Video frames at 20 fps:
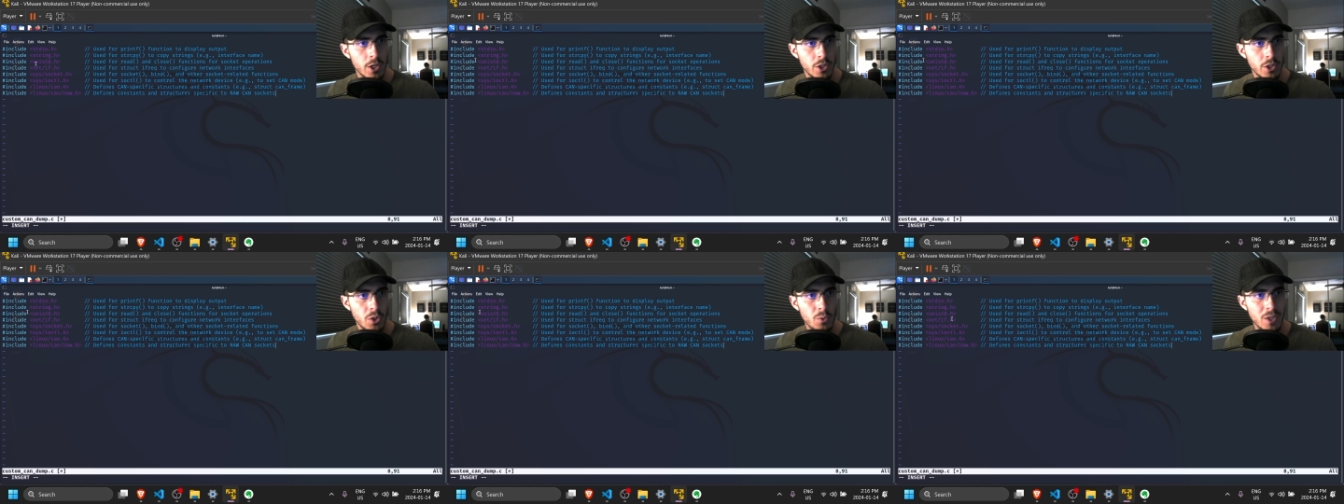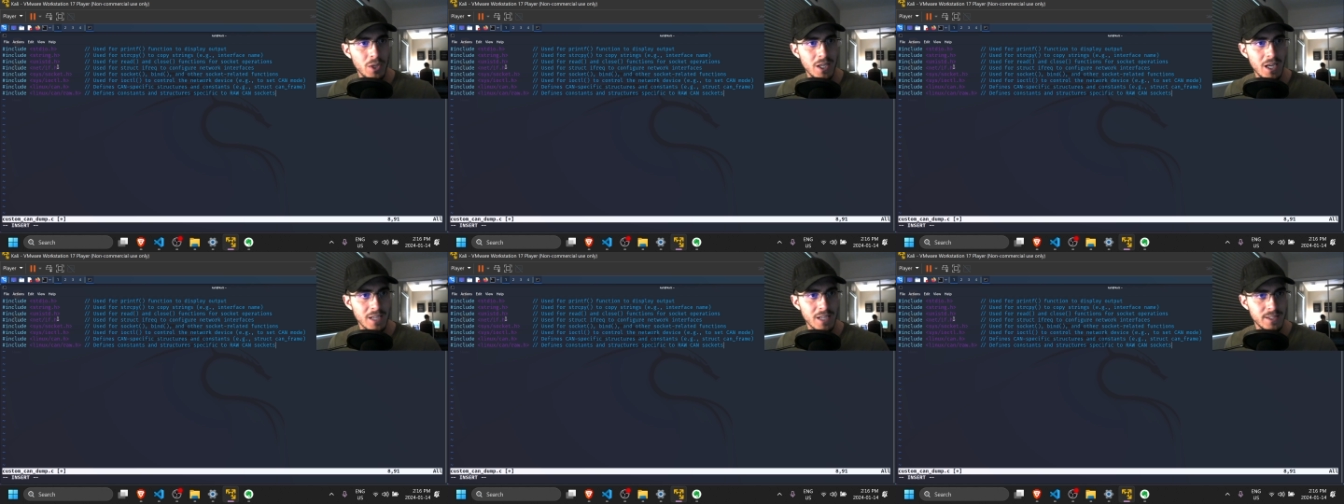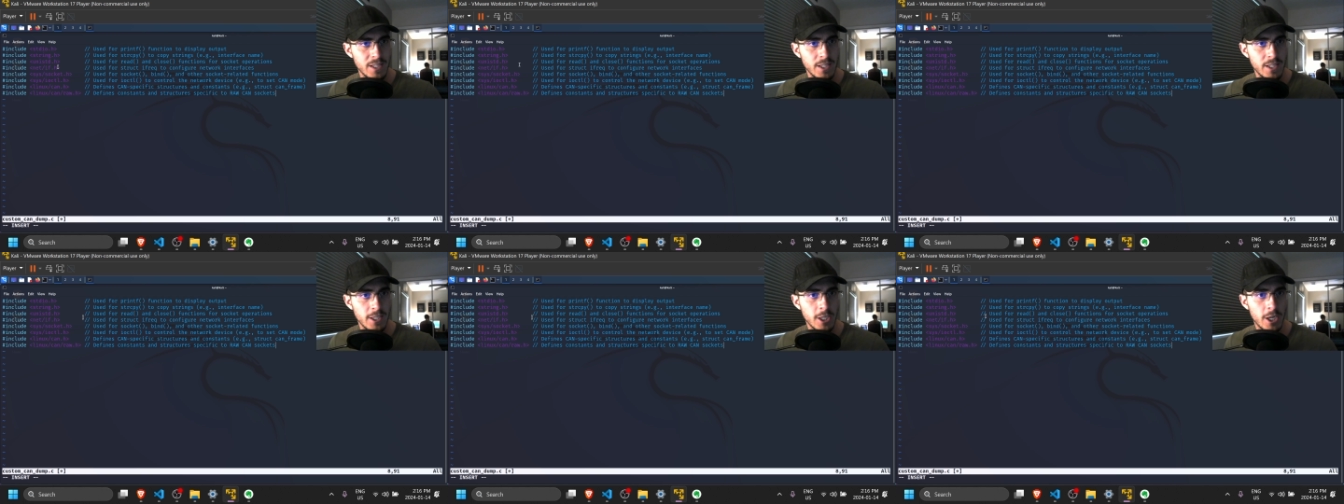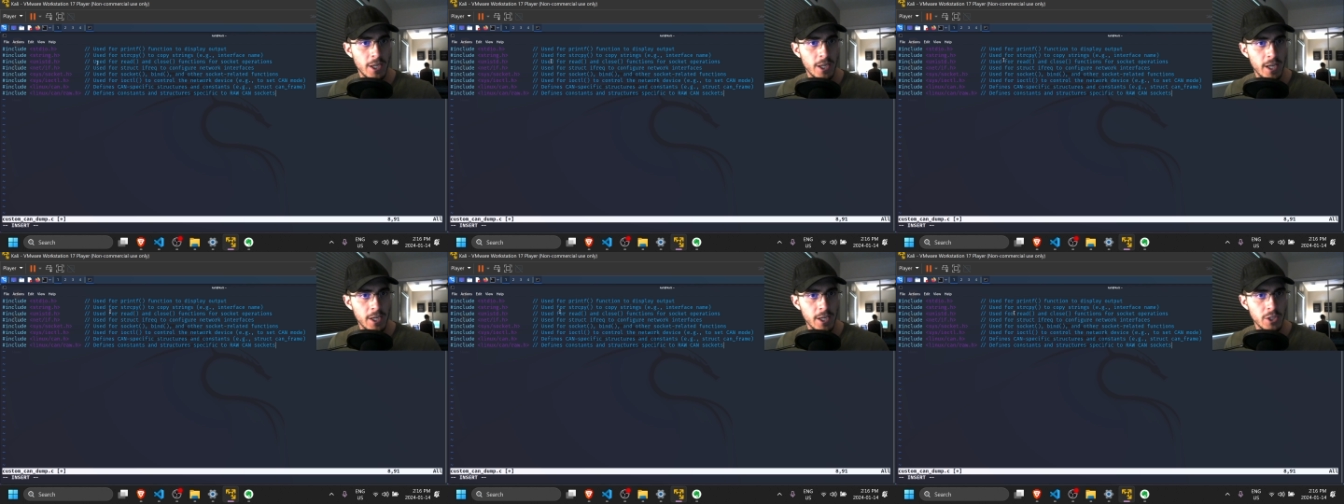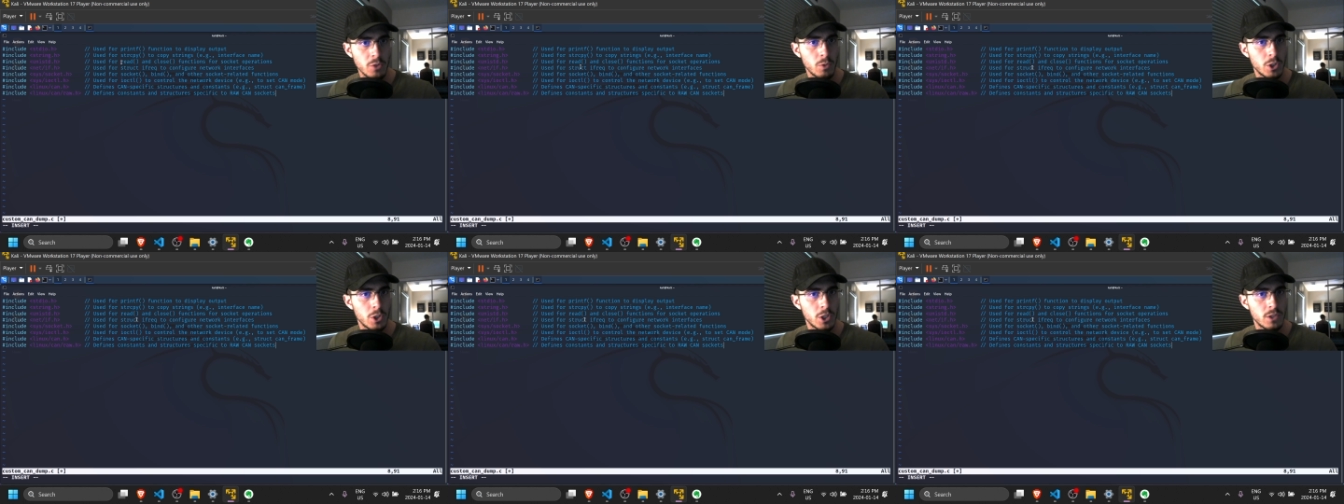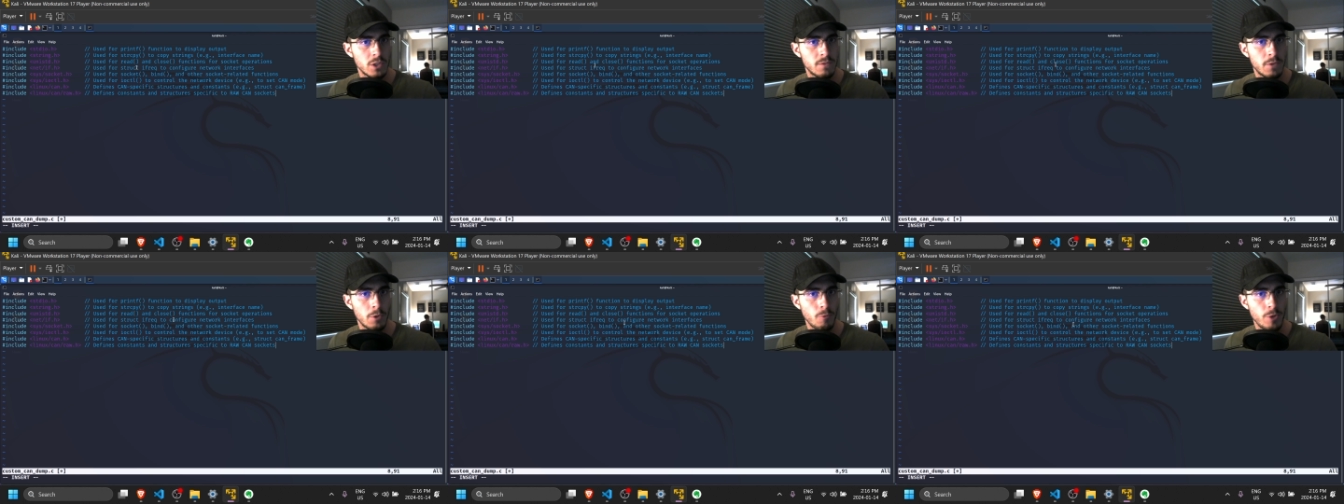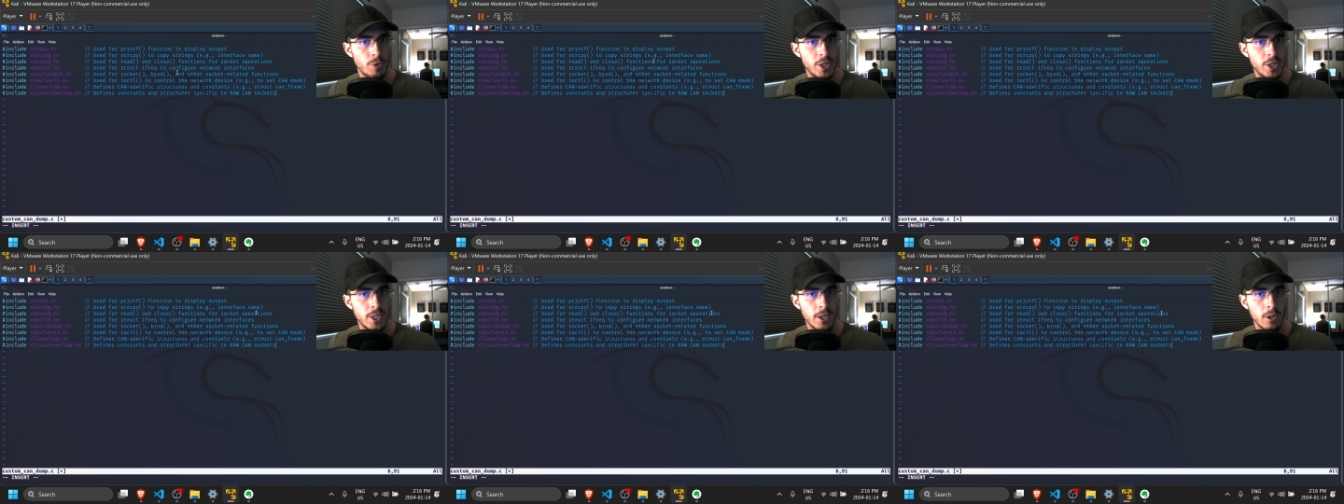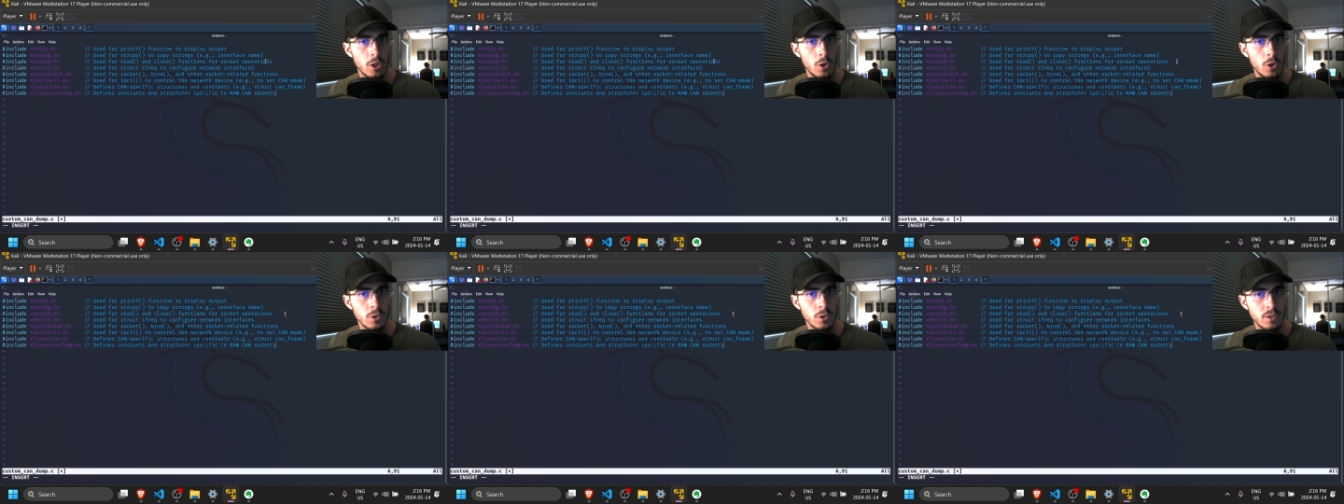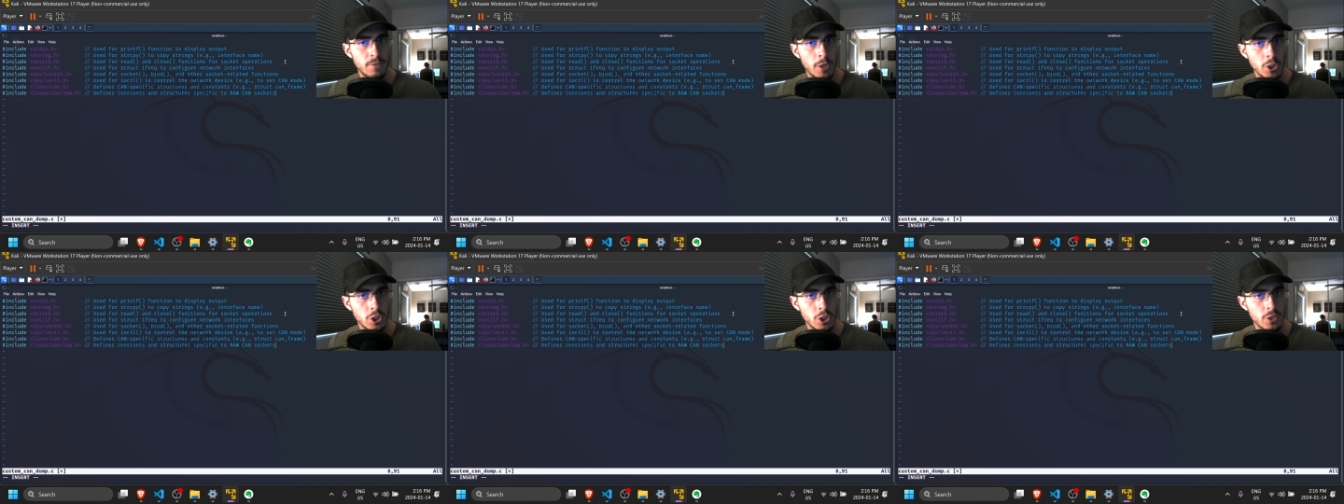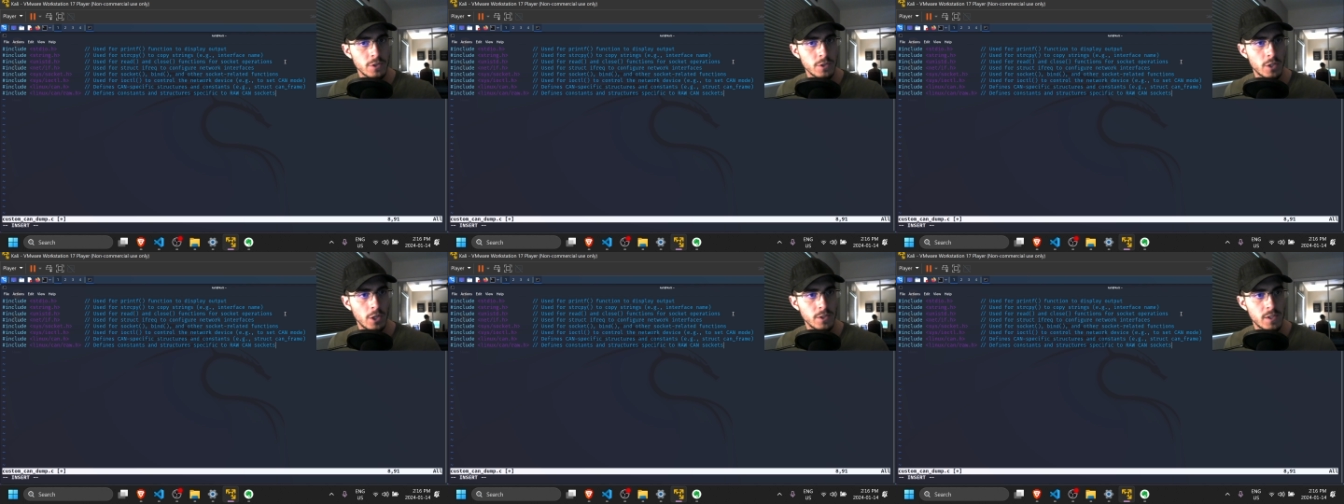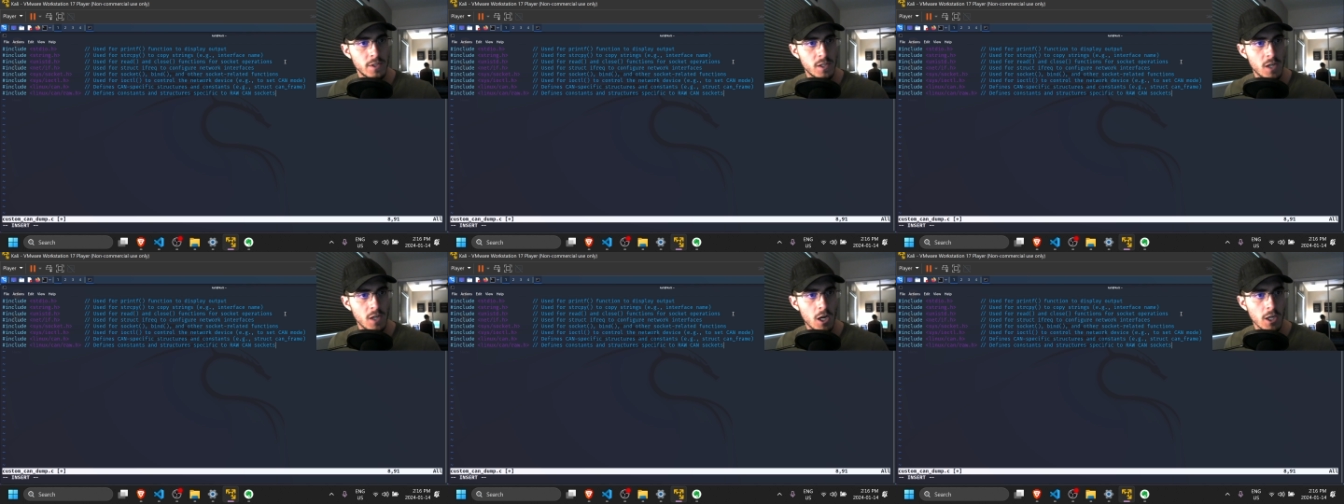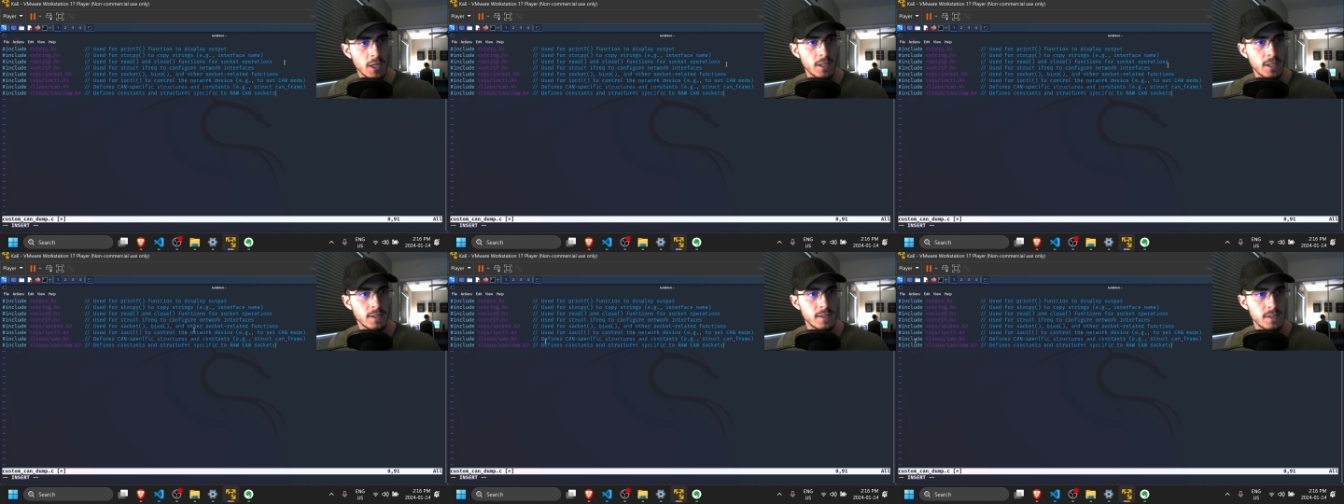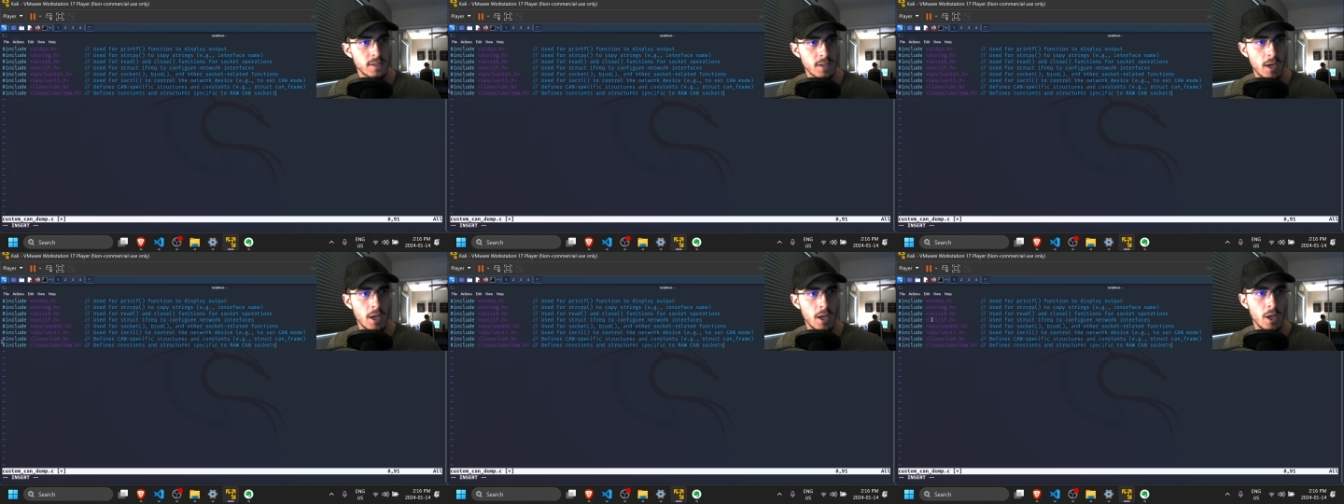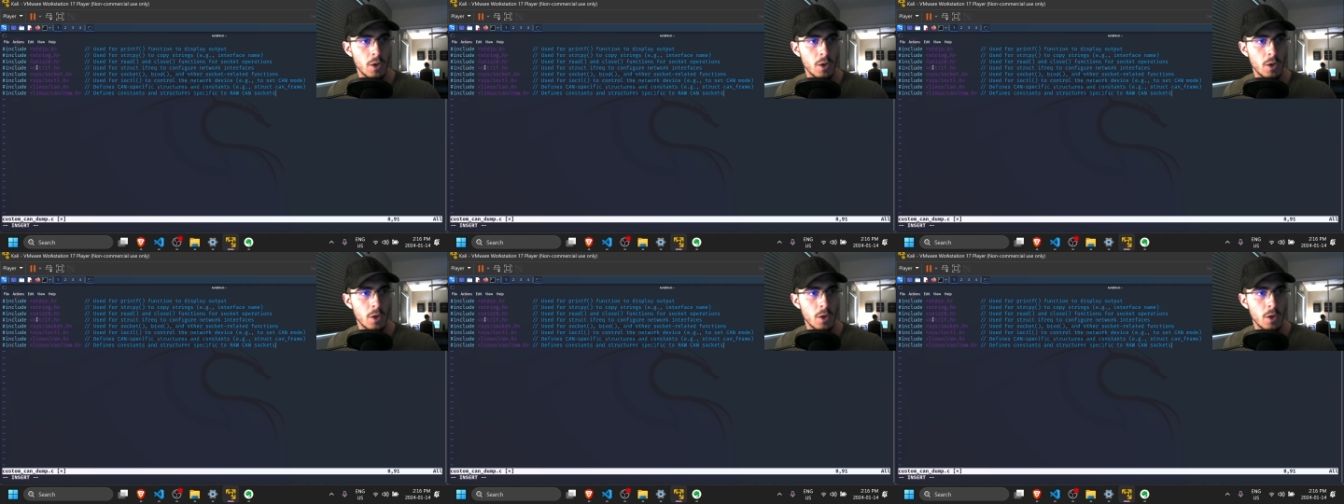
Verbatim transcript: unistd.h, which is for read and close functions on sockets.